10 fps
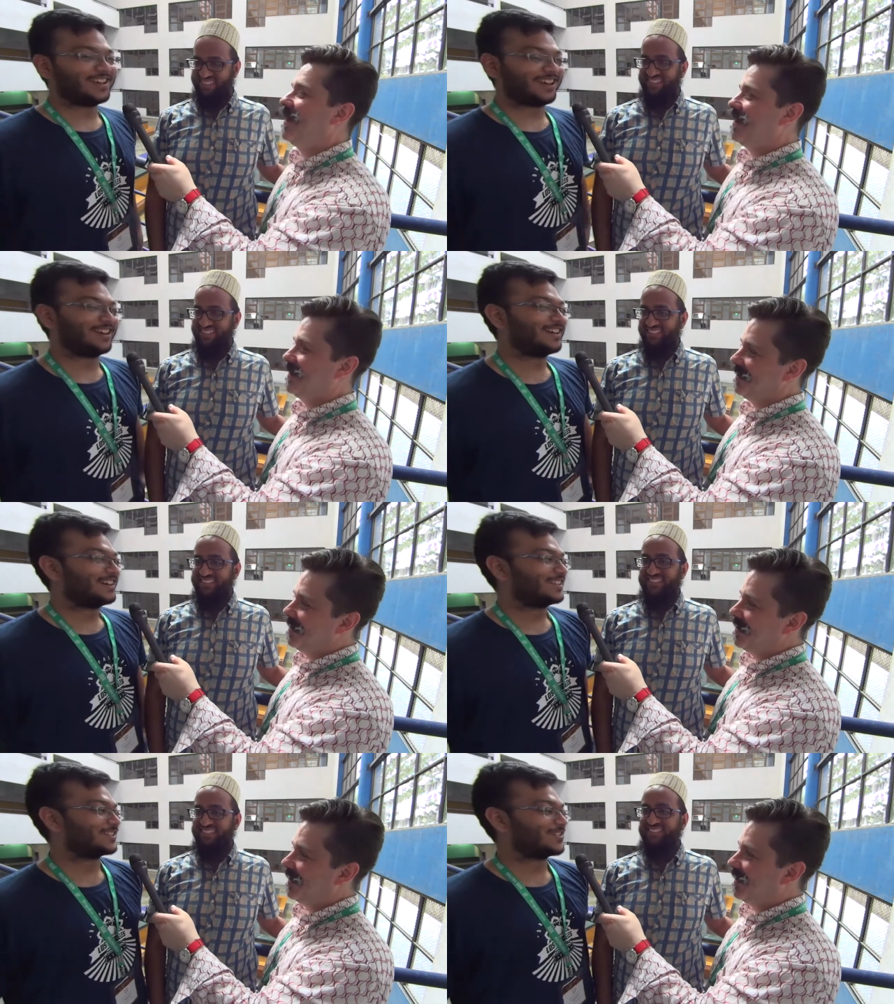Speaker 1: yeah.
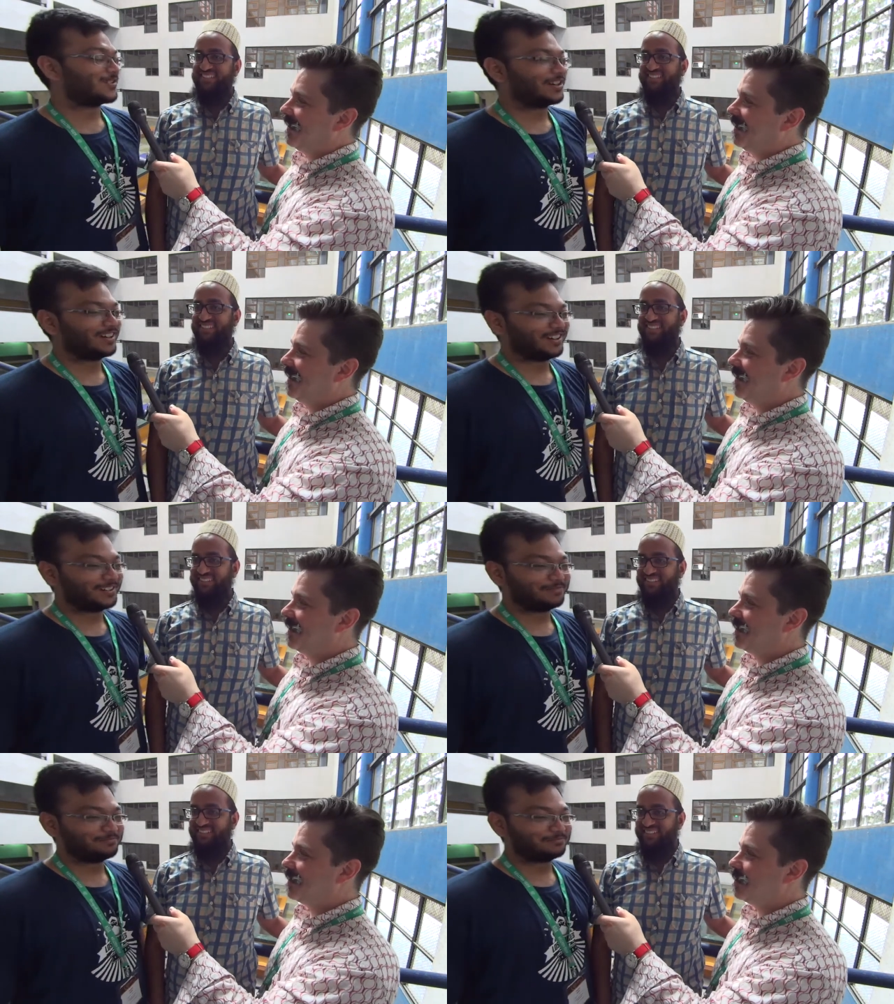So.
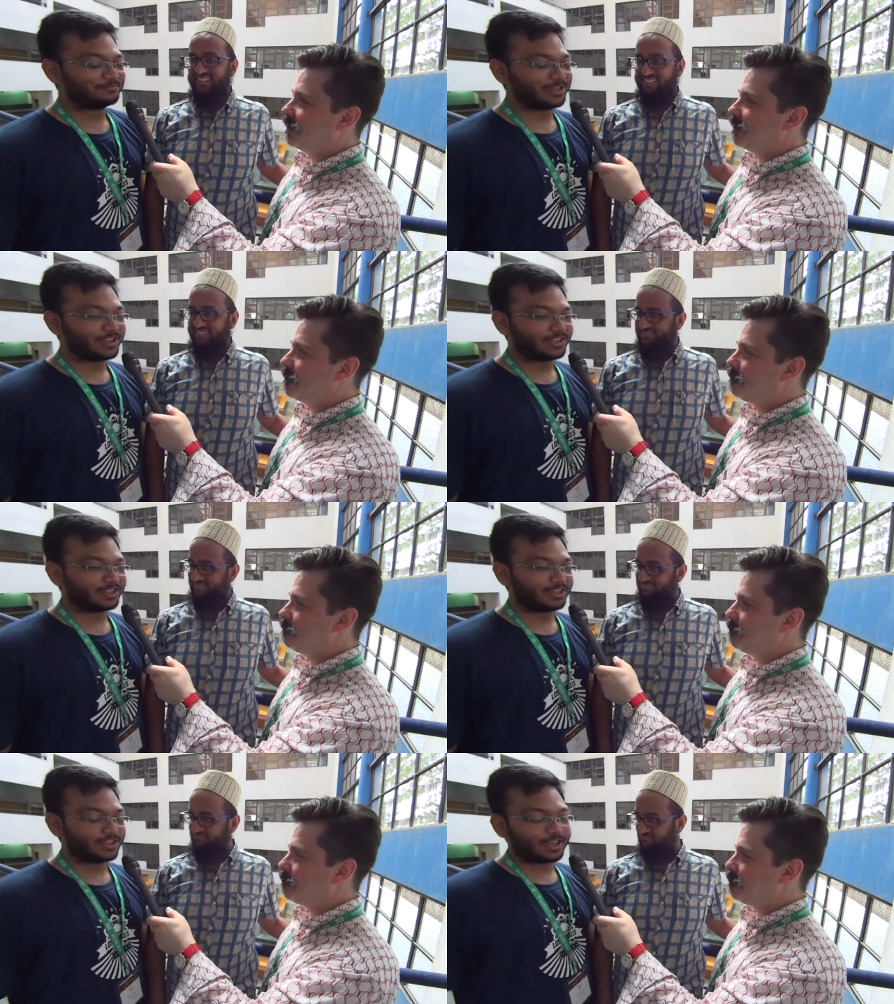Um,
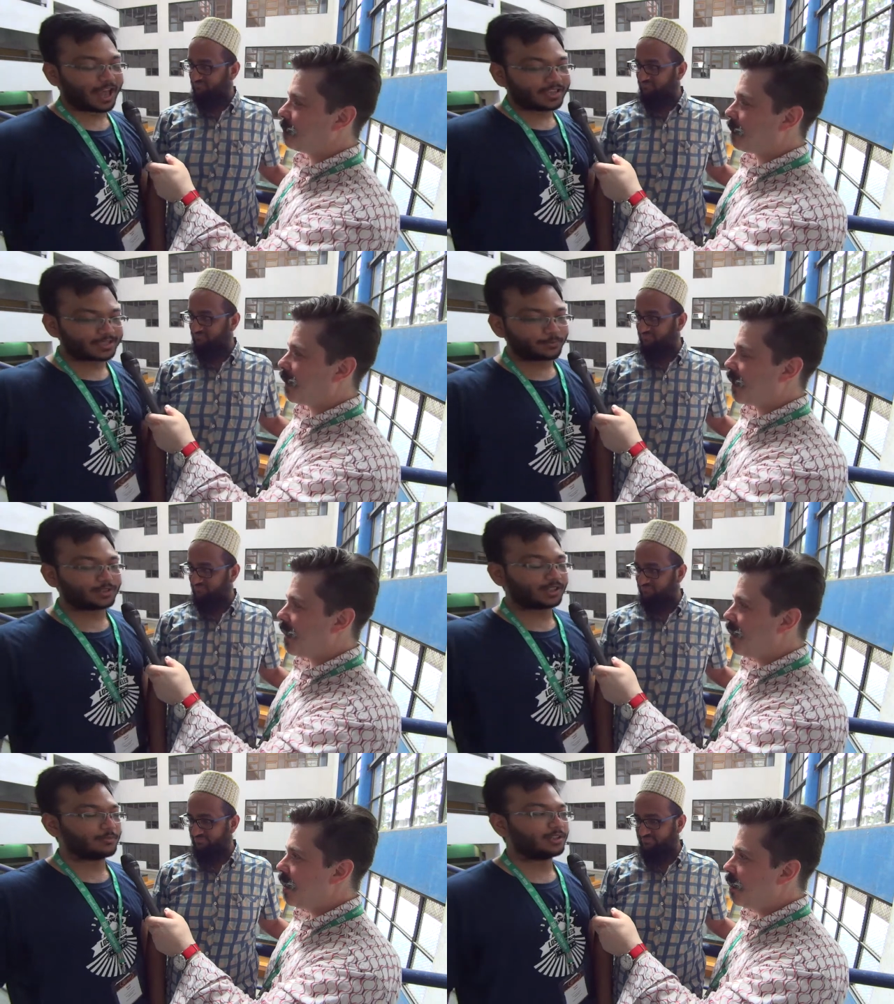I support
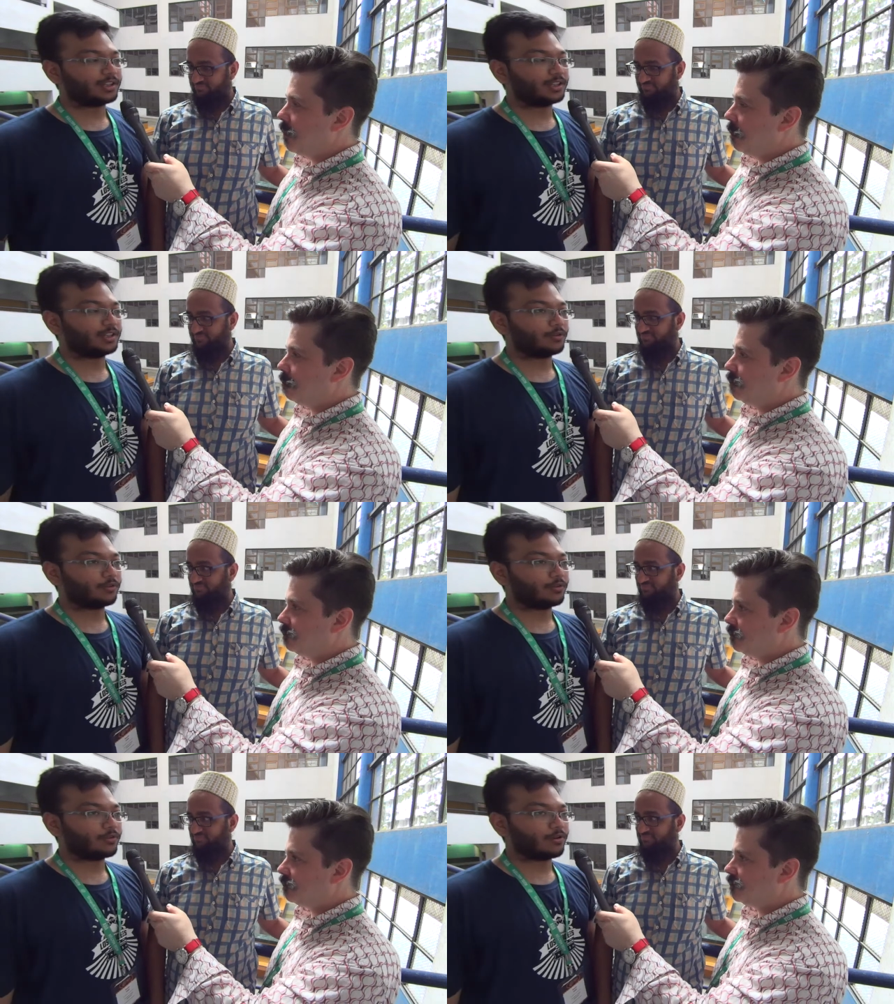the community
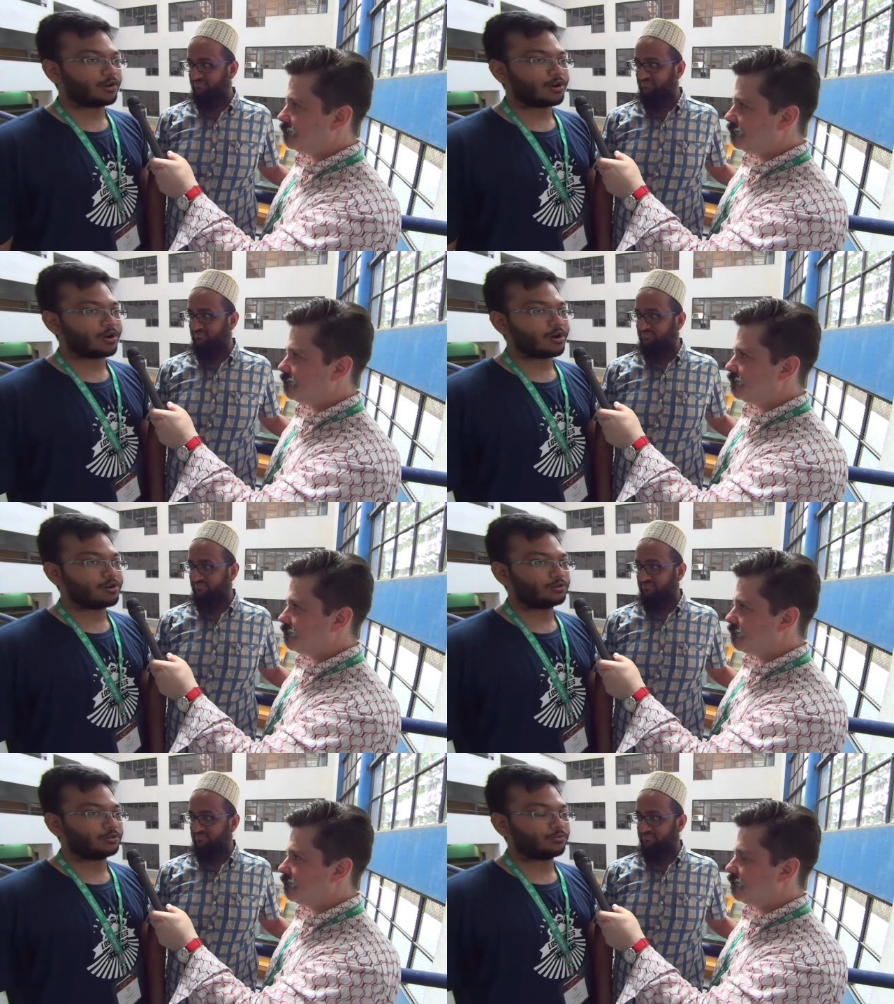
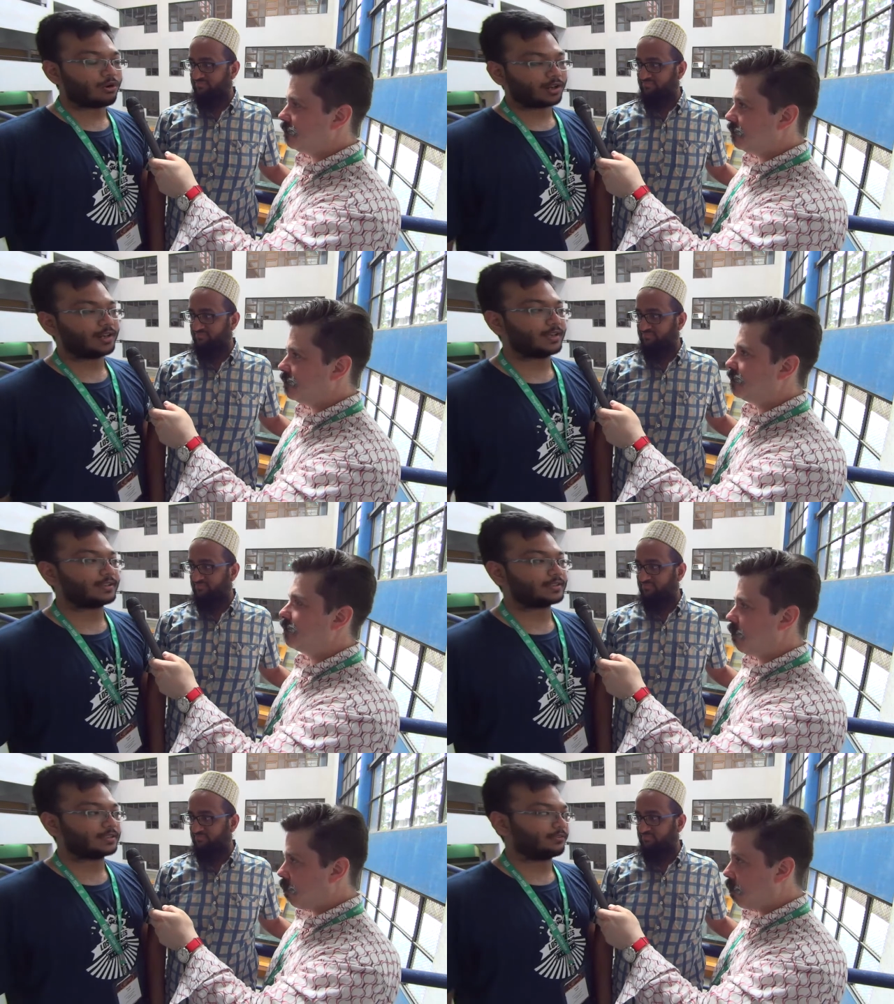to
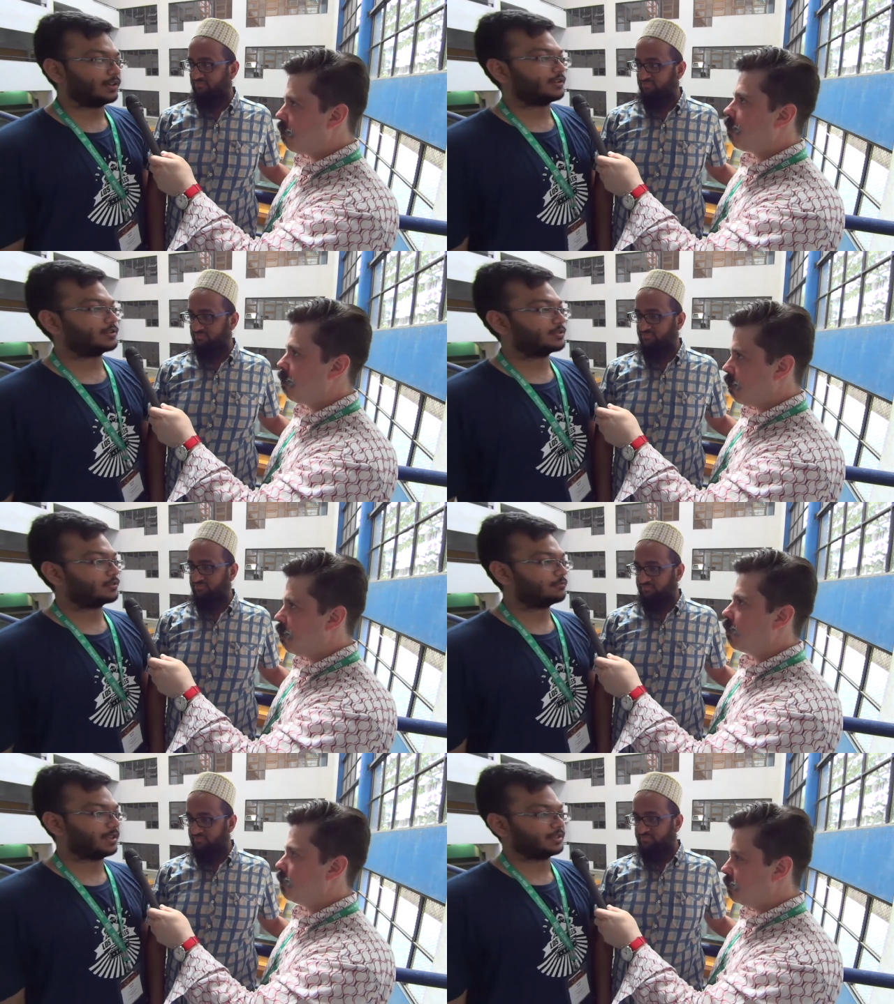organize
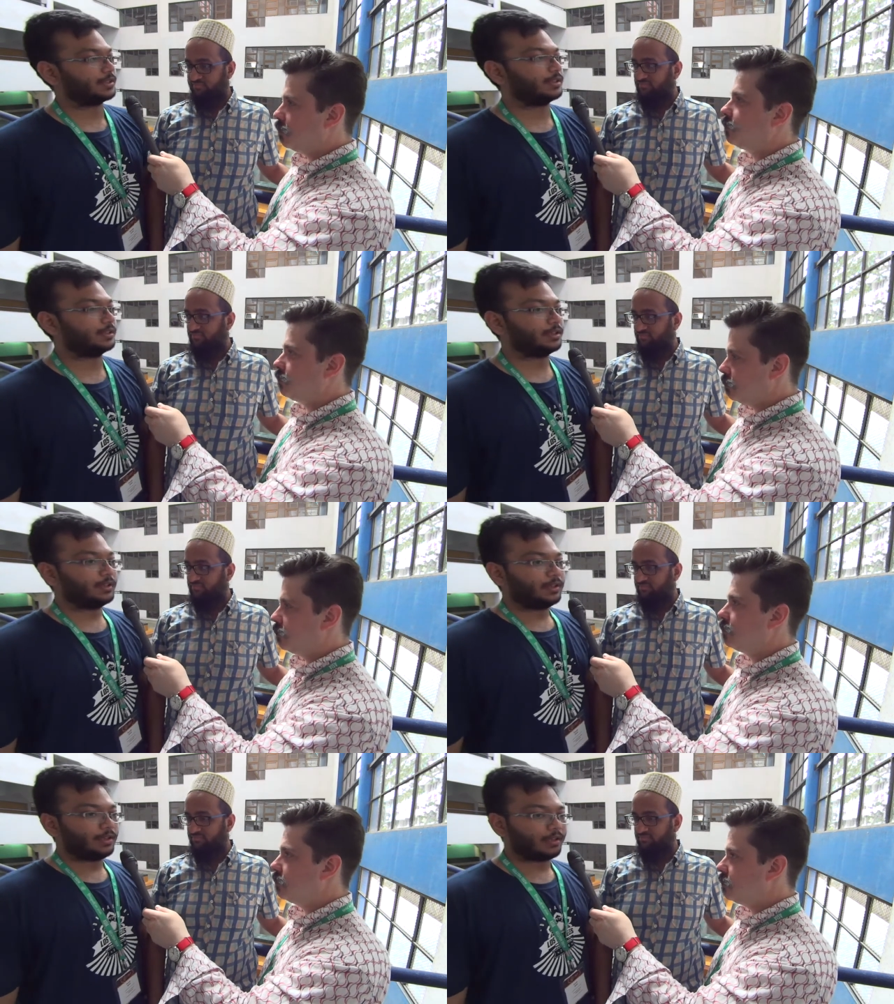events basically,
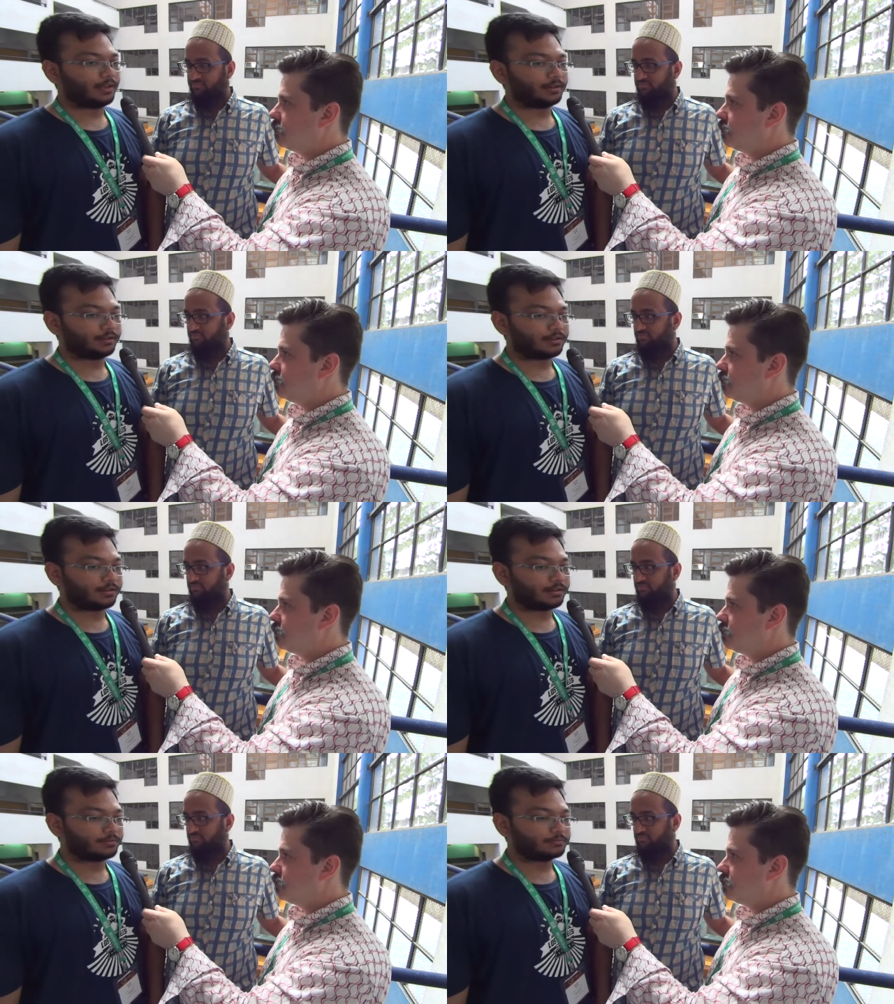and
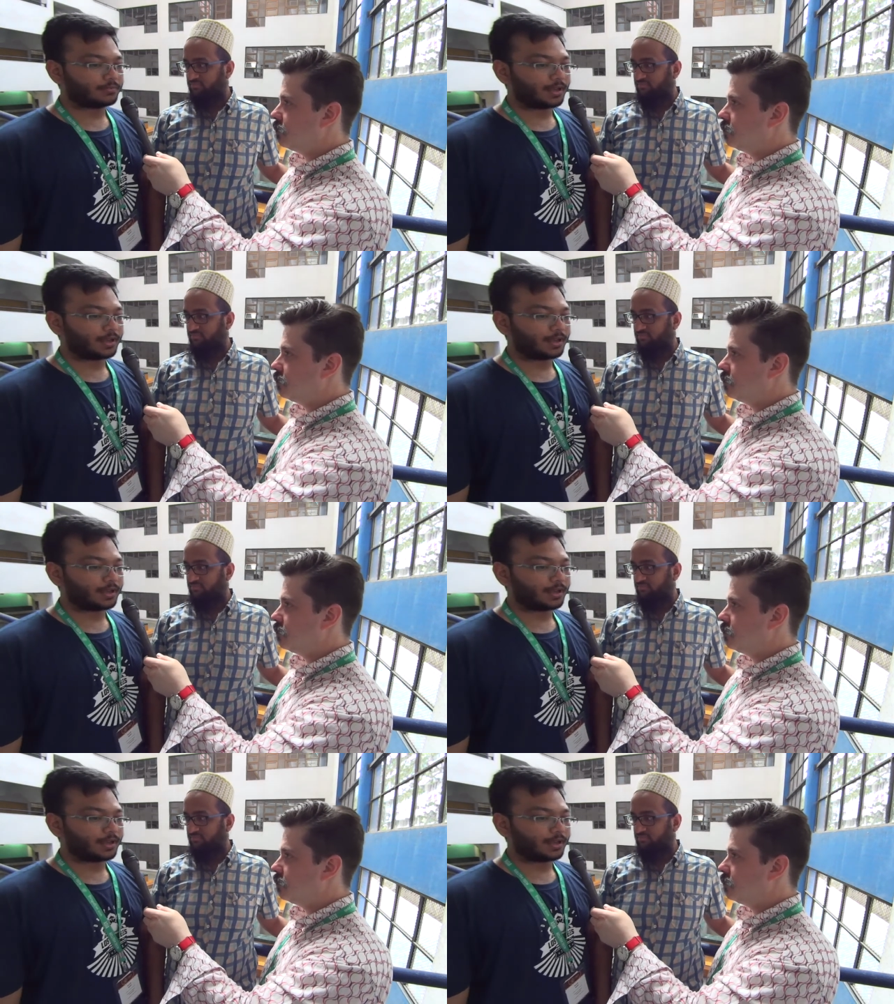um,